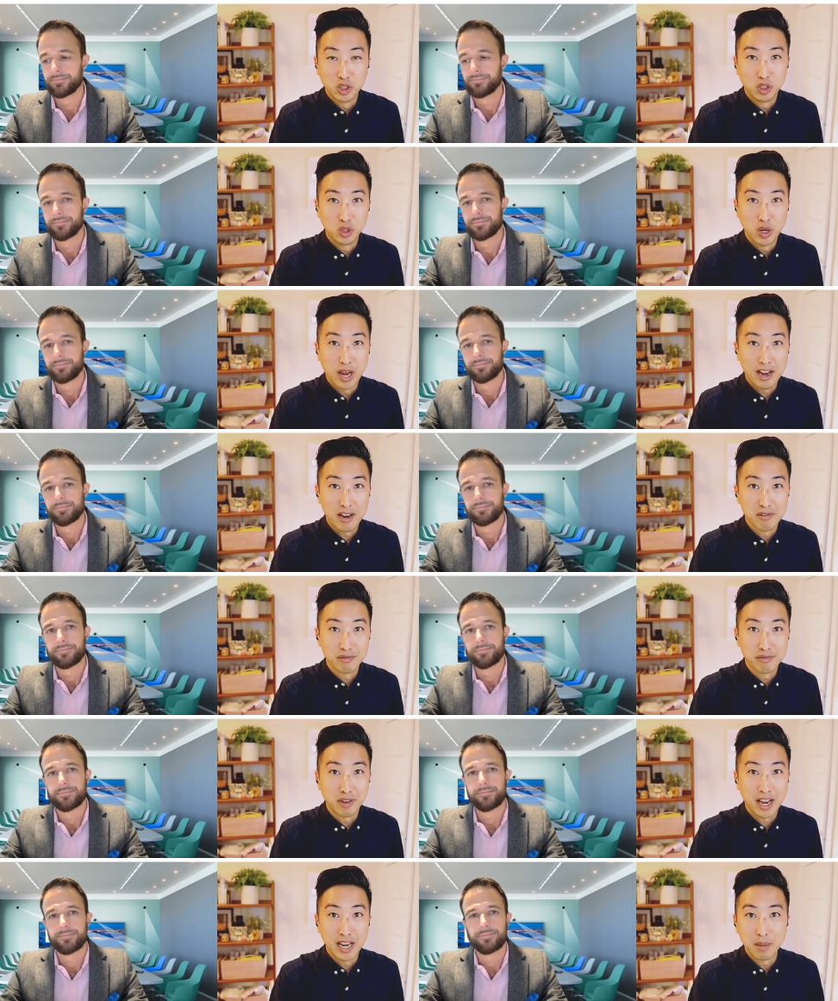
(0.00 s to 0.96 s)
Speaker 1: you to
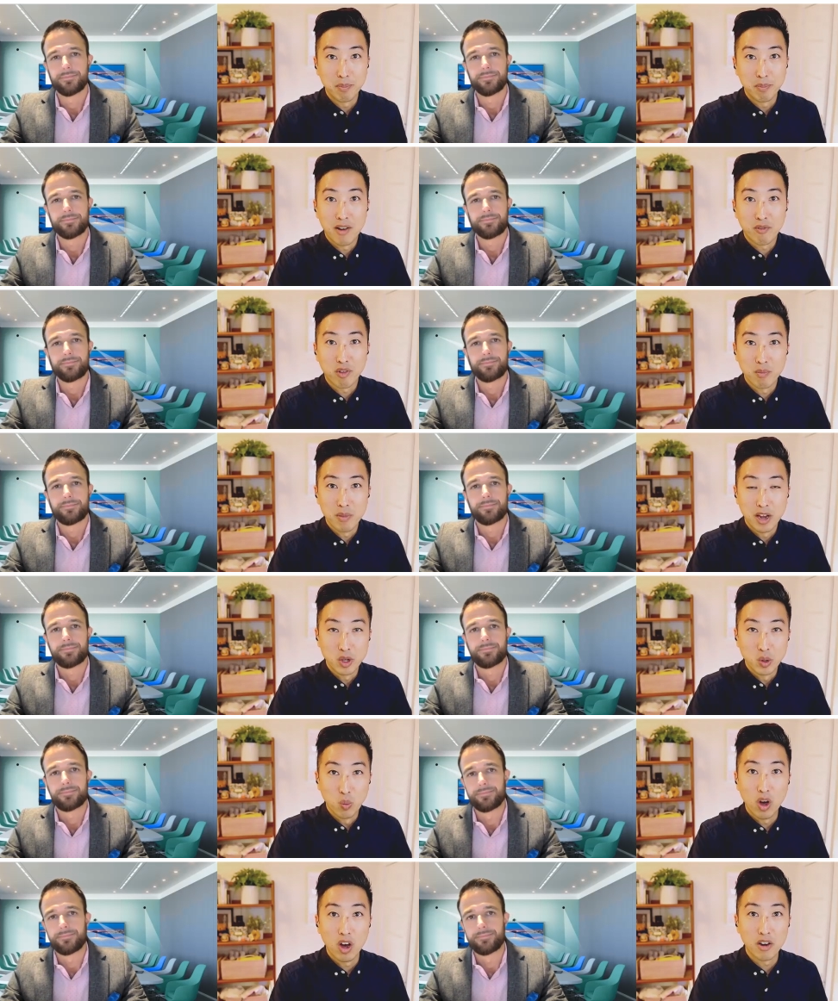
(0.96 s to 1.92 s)
have any platform that
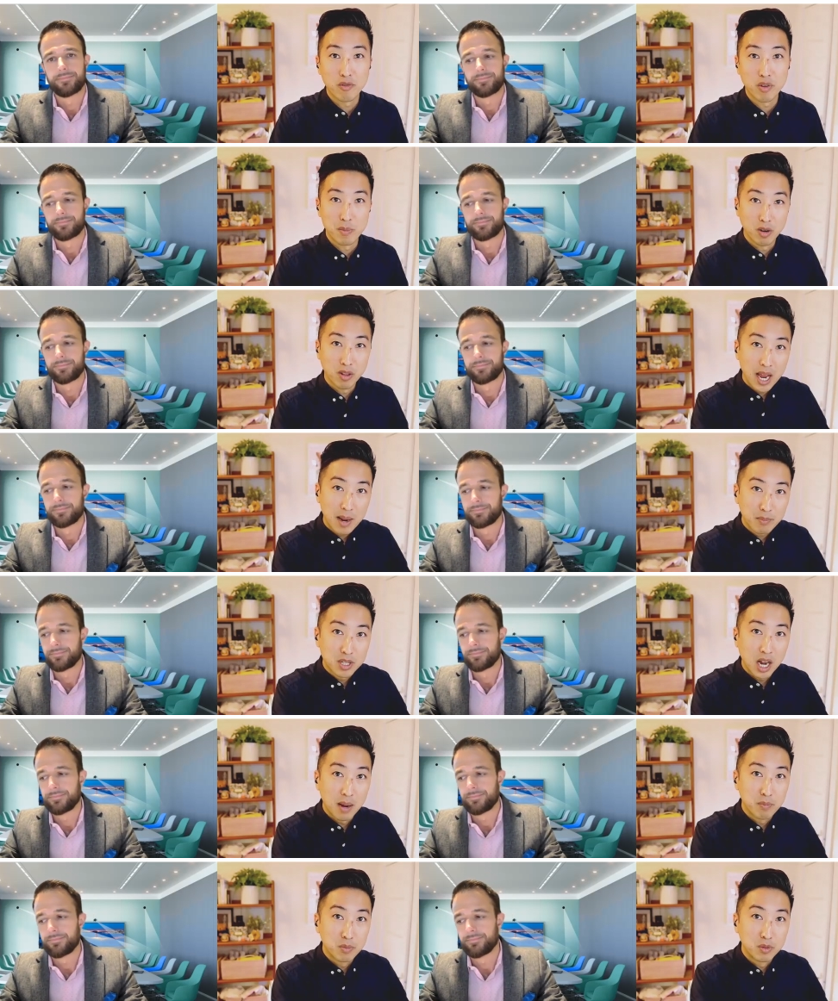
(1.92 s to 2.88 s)
you want from your
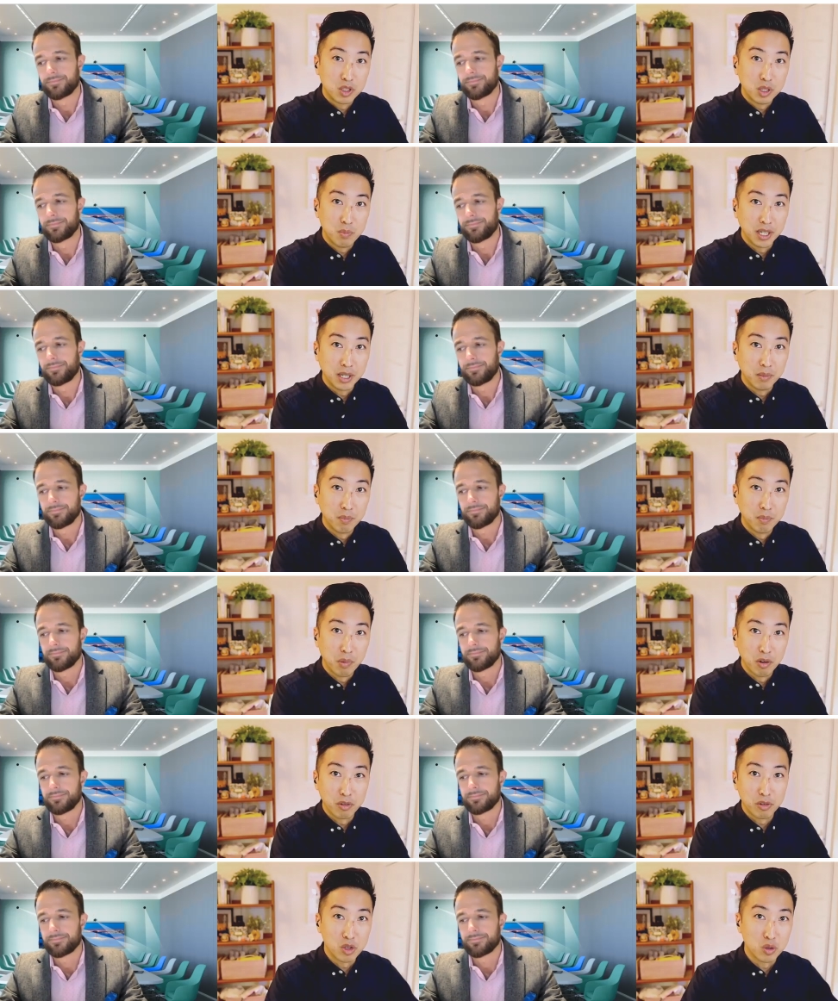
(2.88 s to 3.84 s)
laptop to be
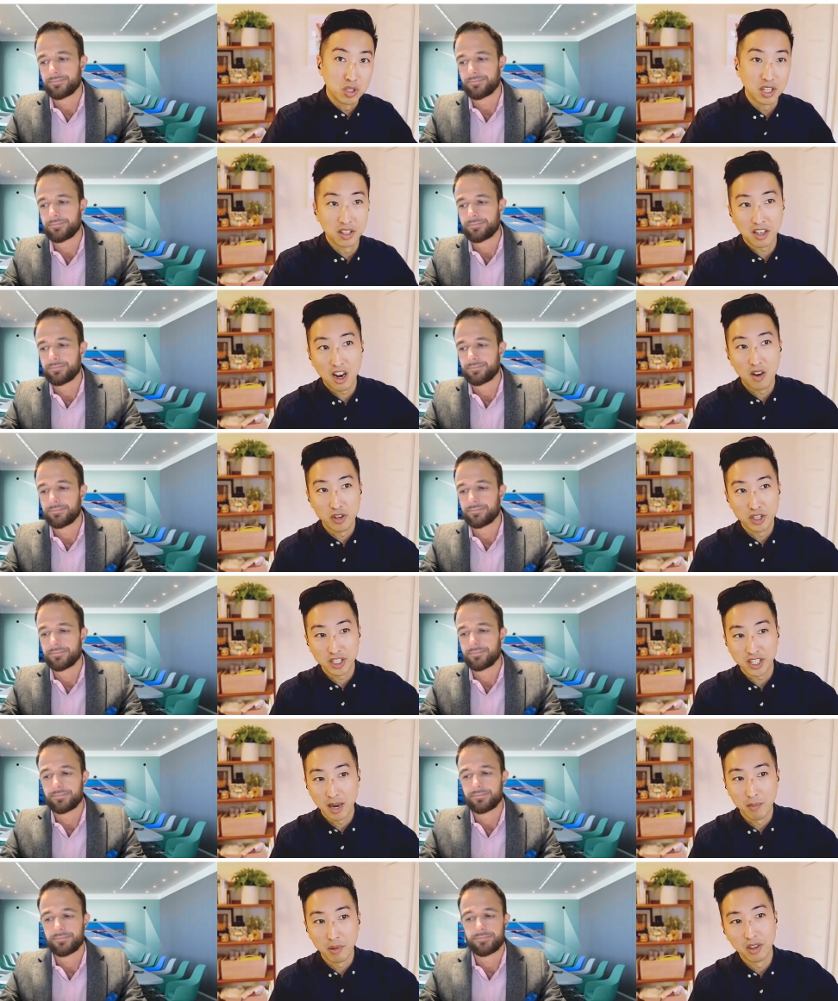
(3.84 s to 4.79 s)
both using the conference
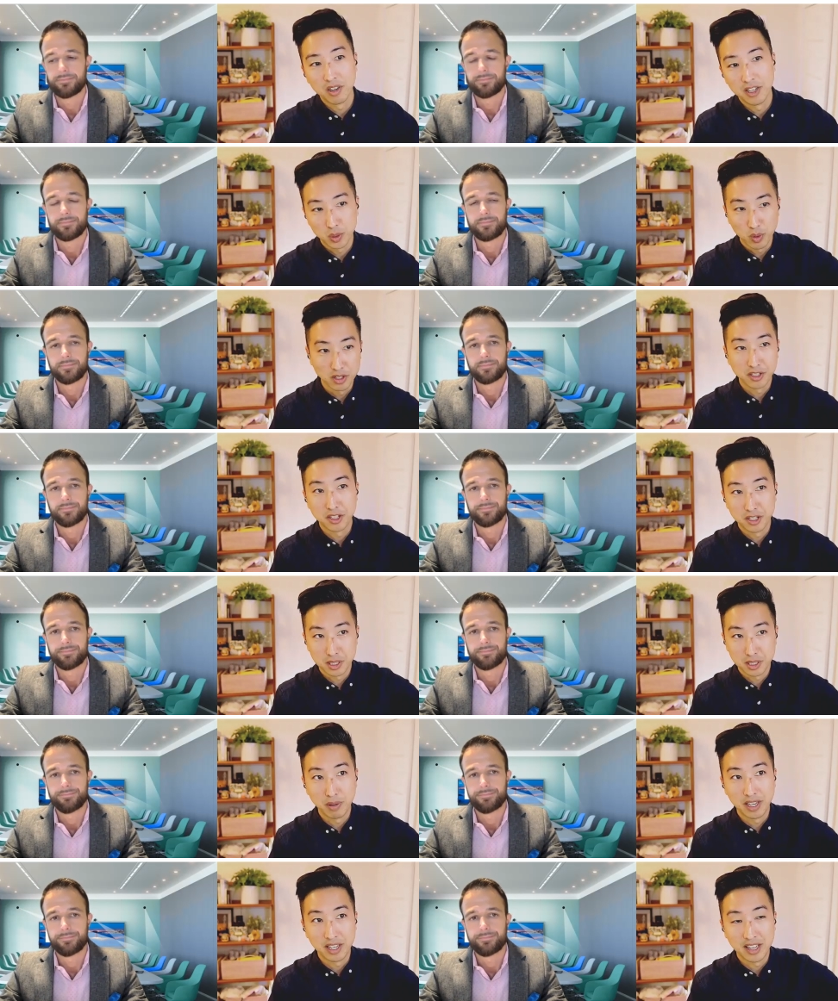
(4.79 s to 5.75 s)
camera as well as the
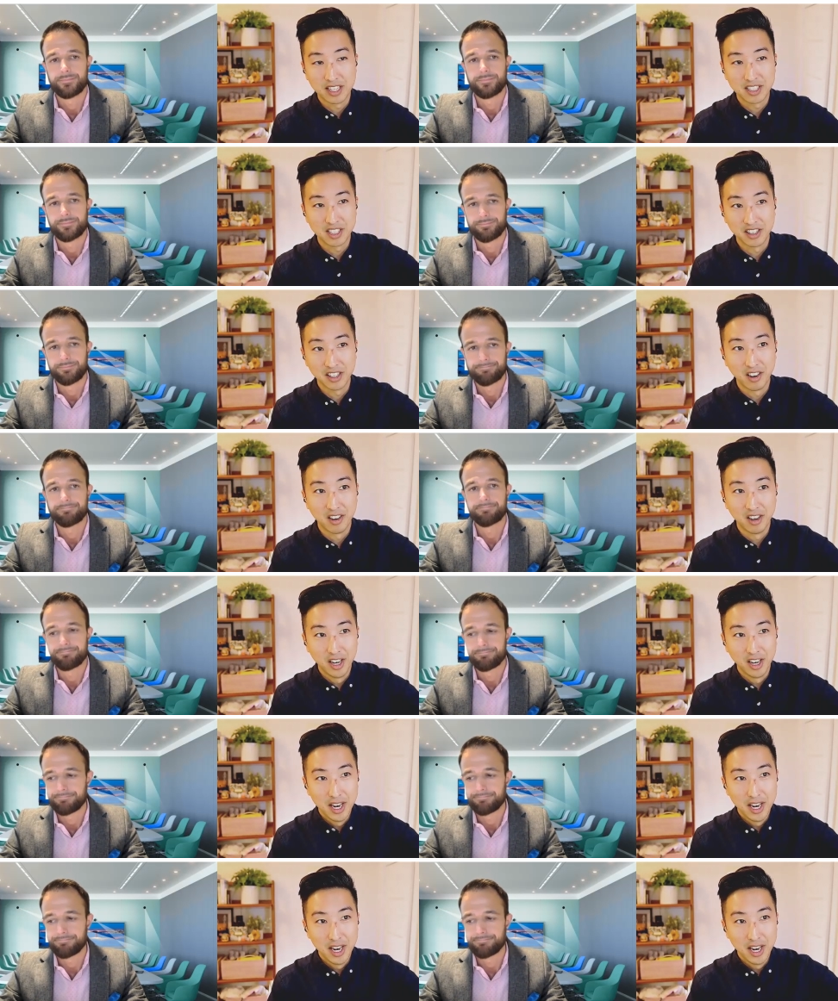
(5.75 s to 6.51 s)
display that's in there.